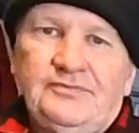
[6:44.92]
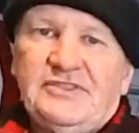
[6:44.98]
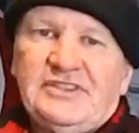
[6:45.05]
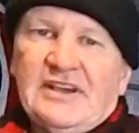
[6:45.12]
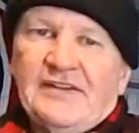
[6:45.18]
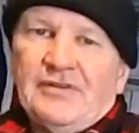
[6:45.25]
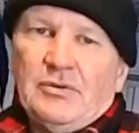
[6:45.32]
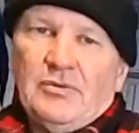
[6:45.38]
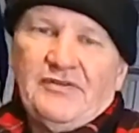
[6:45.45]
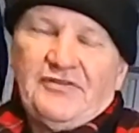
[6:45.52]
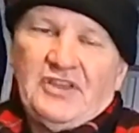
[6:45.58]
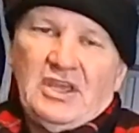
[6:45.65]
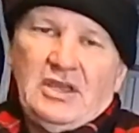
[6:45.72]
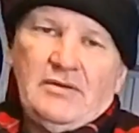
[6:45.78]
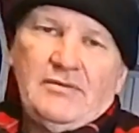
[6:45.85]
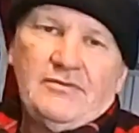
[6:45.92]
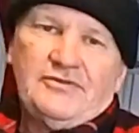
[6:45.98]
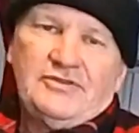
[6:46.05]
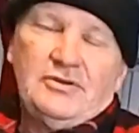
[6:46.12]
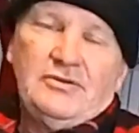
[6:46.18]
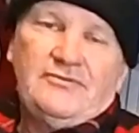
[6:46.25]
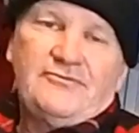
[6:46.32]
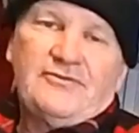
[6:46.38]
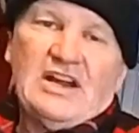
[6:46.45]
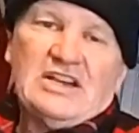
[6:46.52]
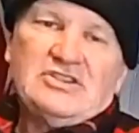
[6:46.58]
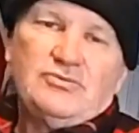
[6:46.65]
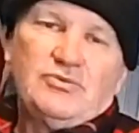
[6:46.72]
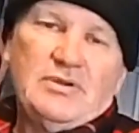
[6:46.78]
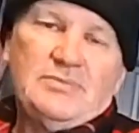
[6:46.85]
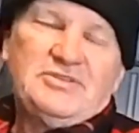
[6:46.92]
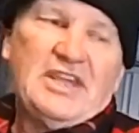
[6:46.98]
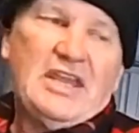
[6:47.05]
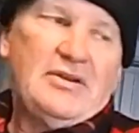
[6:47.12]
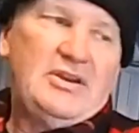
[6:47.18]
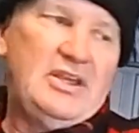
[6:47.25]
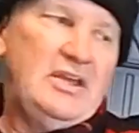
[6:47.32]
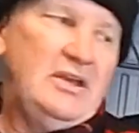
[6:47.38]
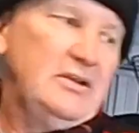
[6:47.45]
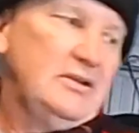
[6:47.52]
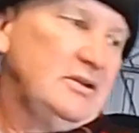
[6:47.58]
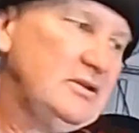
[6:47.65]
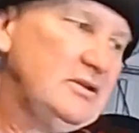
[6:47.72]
suffering with the 2 fractured ribs down here.